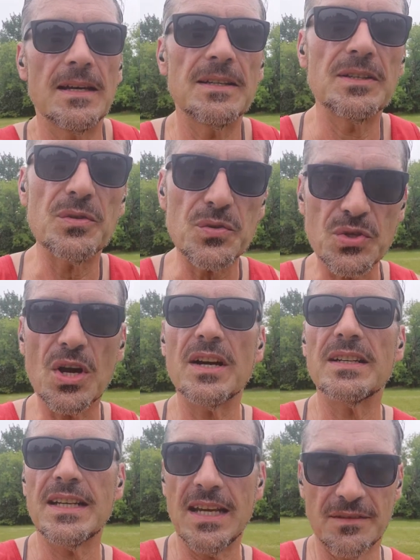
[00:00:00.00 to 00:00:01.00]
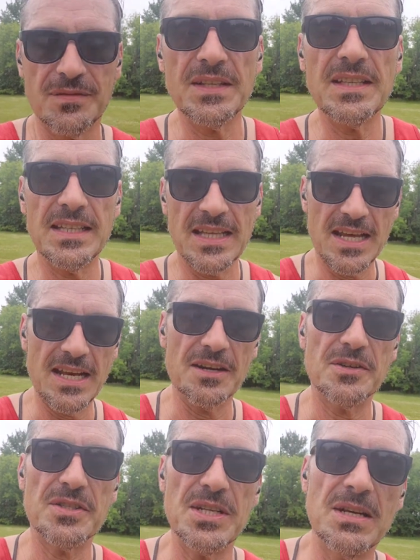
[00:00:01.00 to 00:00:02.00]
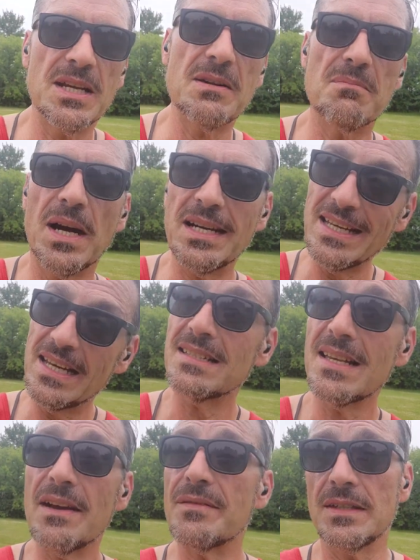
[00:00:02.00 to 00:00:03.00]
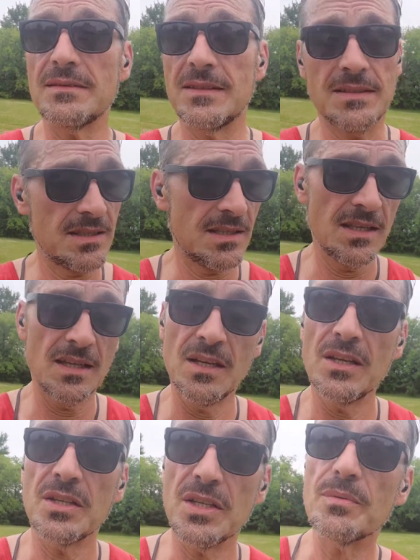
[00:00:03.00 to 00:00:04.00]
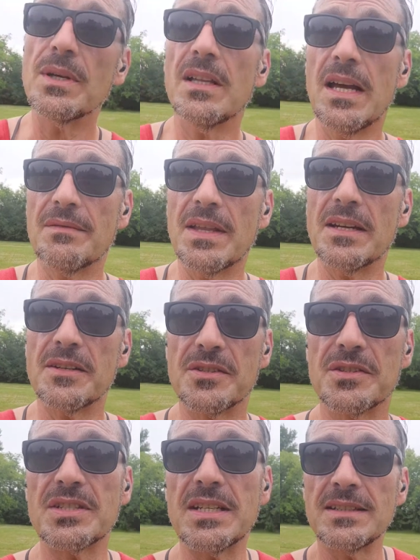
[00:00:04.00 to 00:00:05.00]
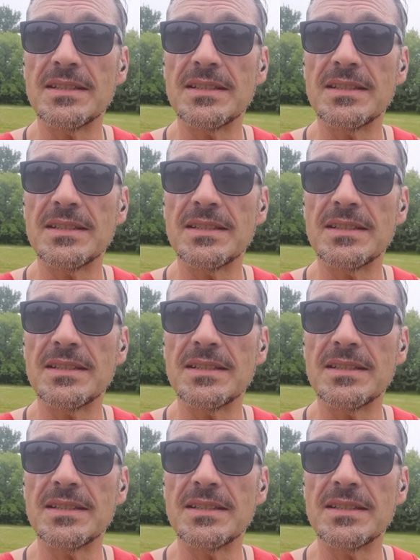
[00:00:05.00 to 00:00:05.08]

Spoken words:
you start get feeling that energy. By day 7, you will have that energy.